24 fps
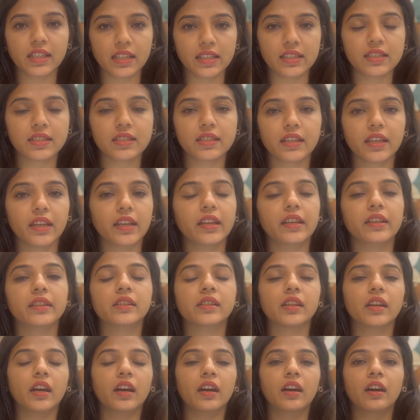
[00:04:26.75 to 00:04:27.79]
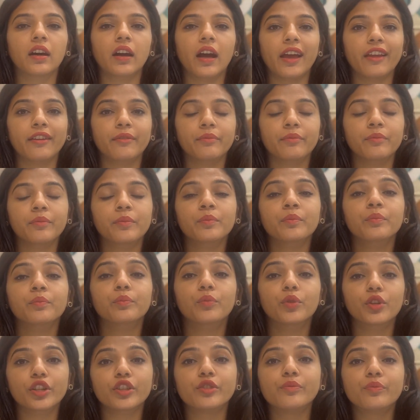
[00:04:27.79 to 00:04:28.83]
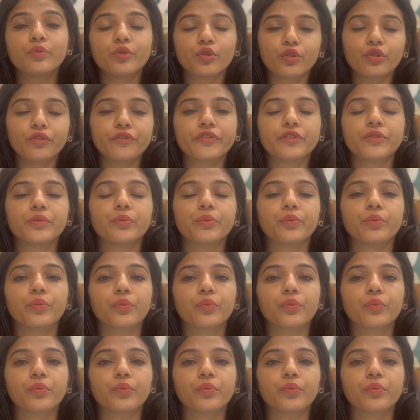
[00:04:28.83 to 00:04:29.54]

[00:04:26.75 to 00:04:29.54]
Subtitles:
tested and bulletproofed